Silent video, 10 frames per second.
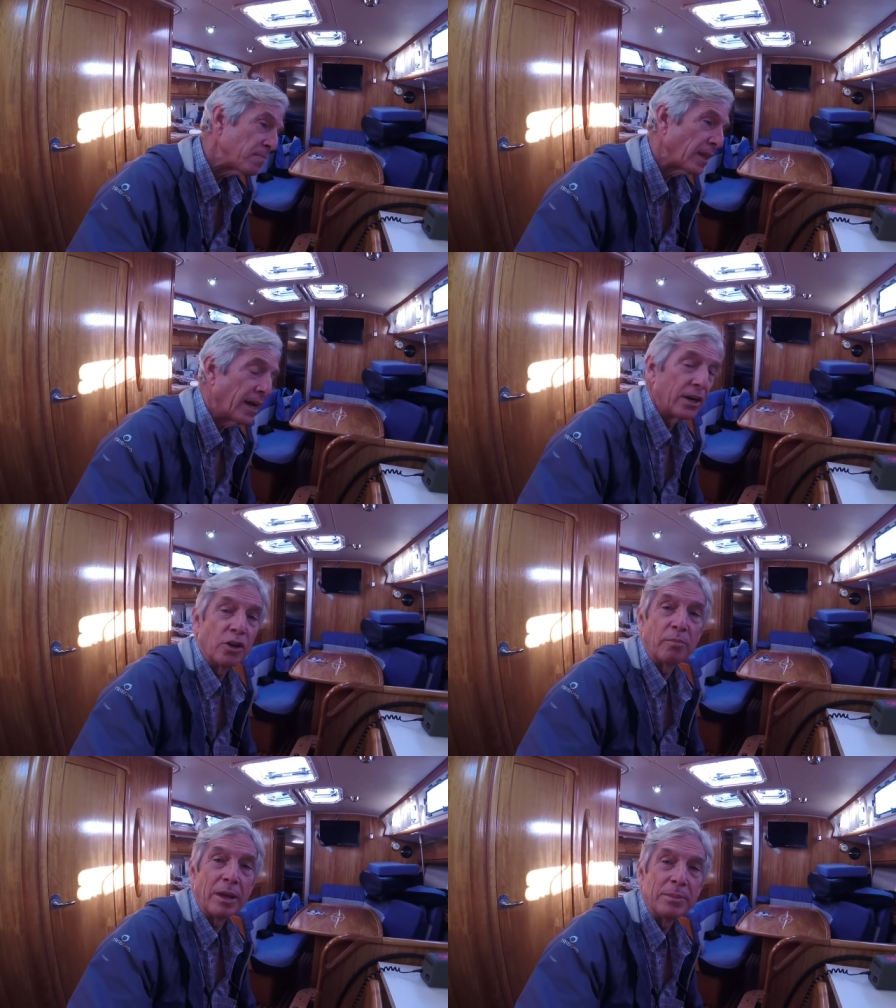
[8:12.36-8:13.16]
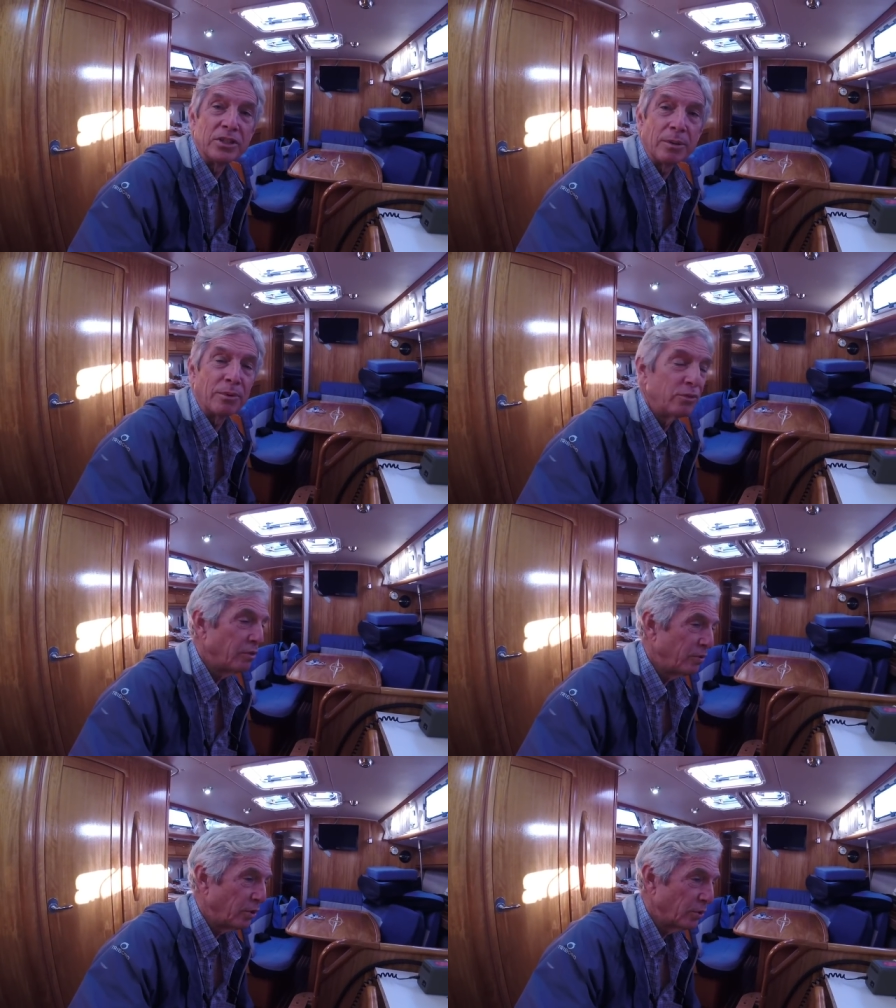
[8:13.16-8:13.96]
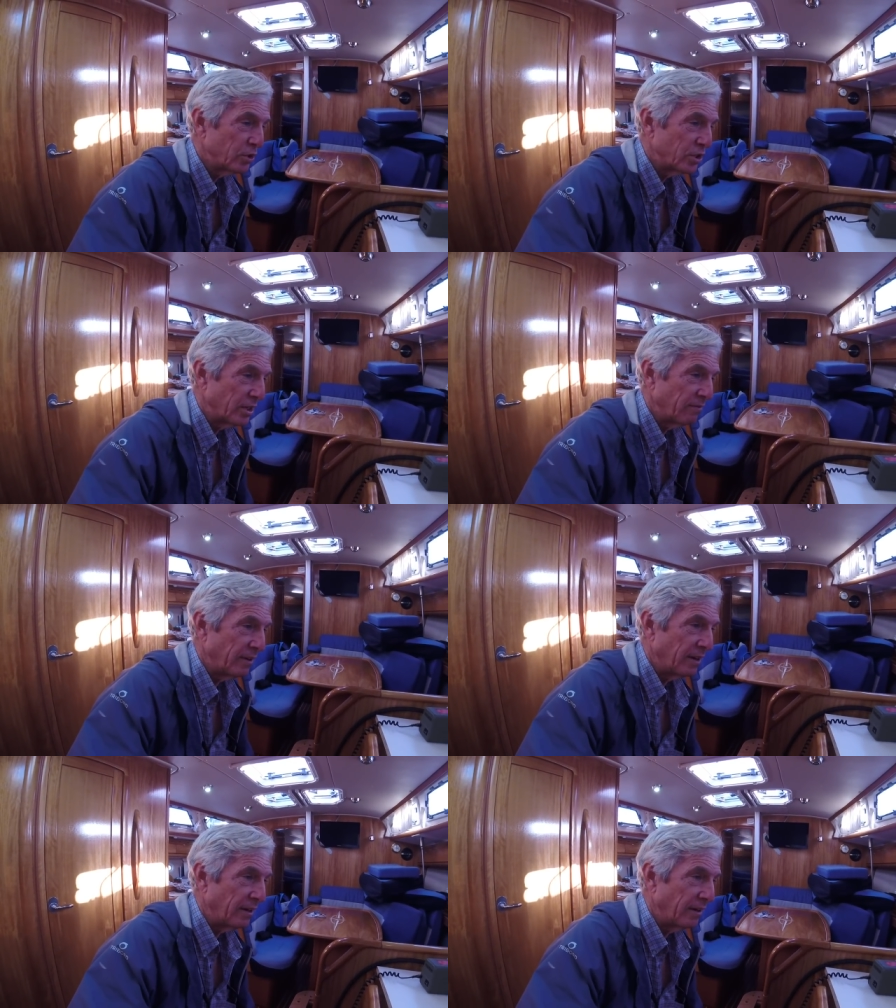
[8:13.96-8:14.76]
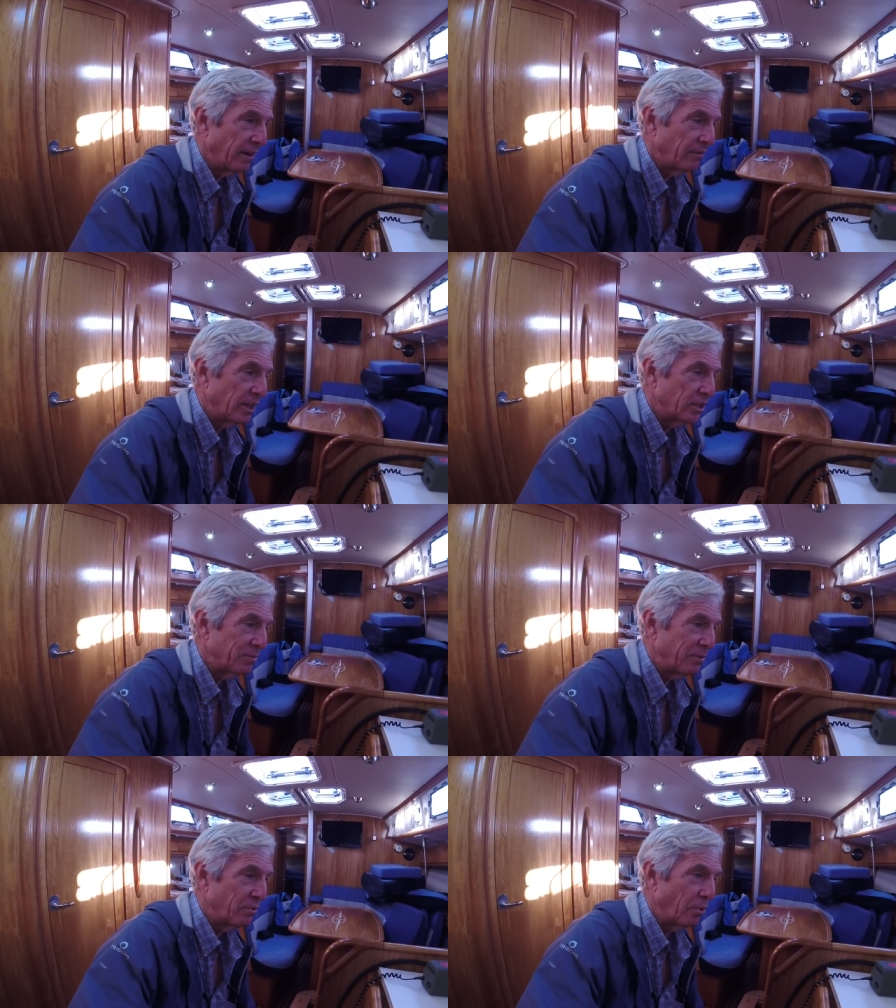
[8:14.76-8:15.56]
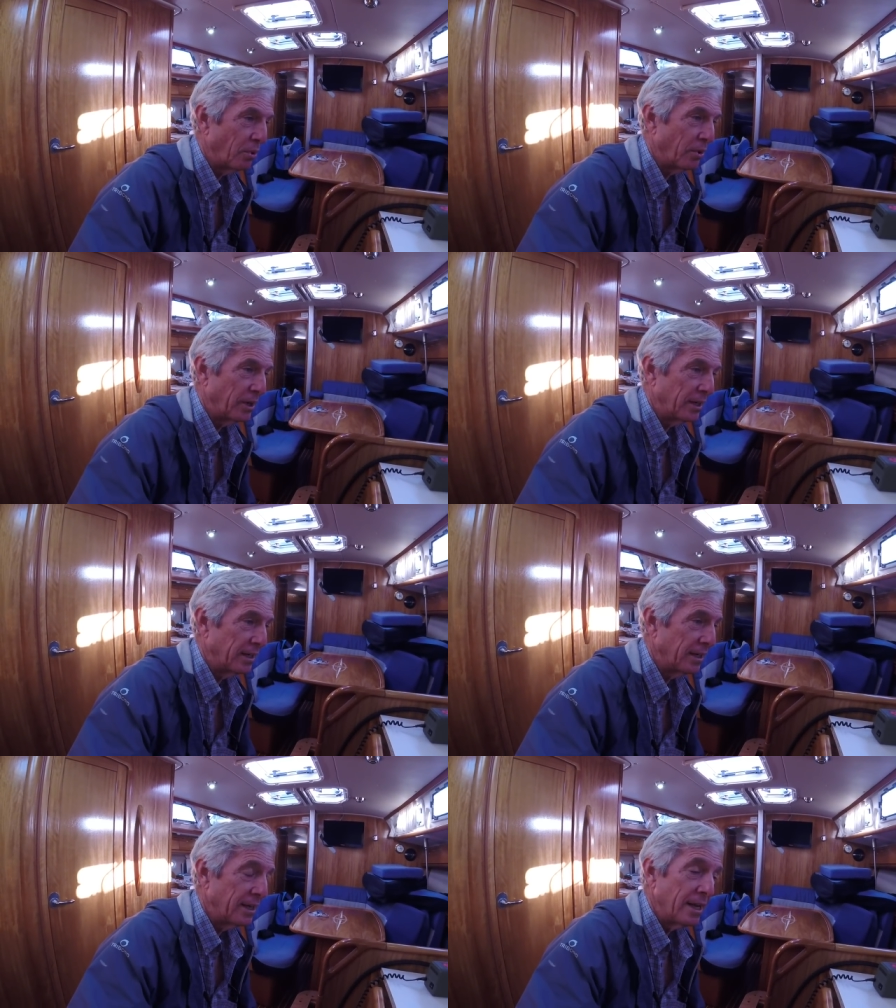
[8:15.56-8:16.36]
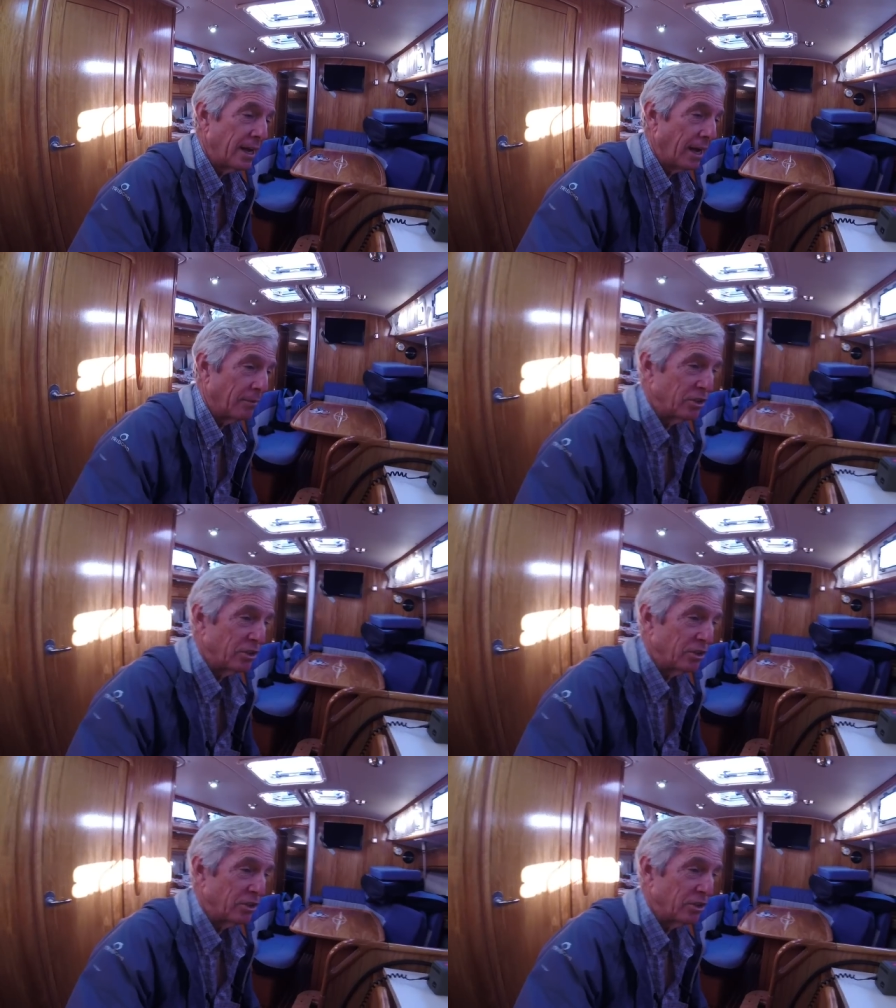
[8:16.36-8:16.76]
I don't know. Maybe some of you viewers have uh, have done this before, and uh, I'm